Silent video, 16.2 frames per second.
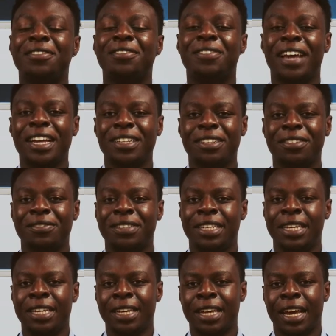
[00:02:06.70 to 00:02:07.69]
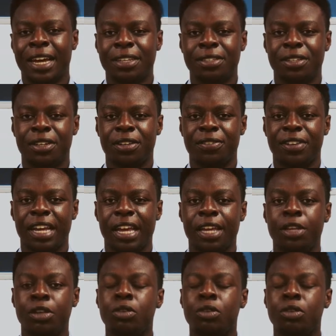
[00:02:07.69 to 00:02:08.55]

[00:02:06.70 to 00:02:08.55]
effective DEI survey,